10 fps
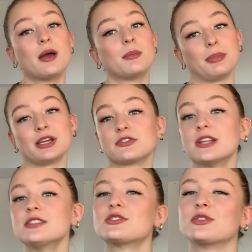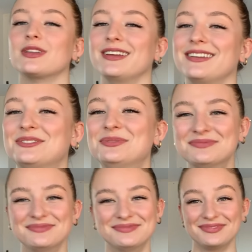my best friends, so like
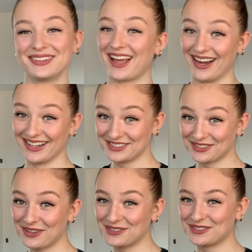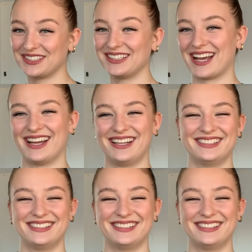gotta answer those for you guys.